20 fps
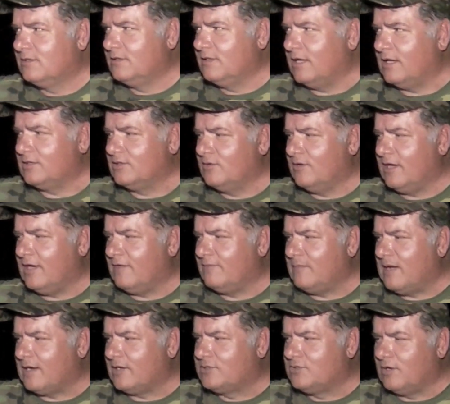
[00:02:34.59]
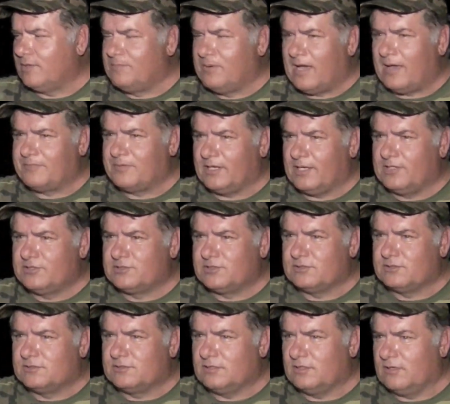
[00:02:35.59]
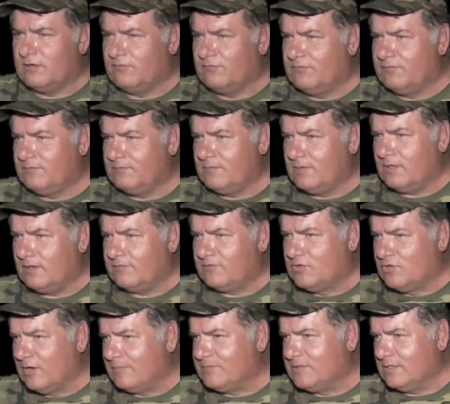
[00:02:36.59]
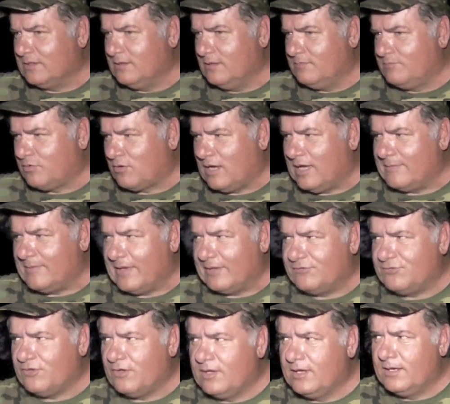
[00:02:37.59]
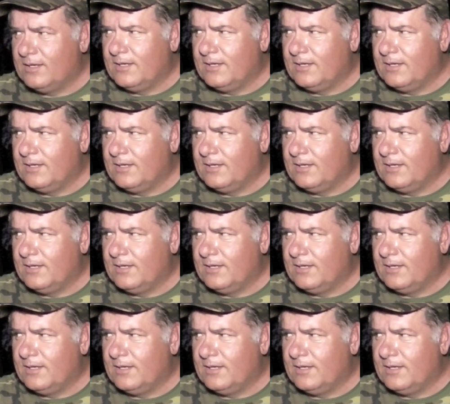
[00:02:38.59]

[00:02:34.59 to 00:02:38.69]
that you have migratory populations of cryptid primates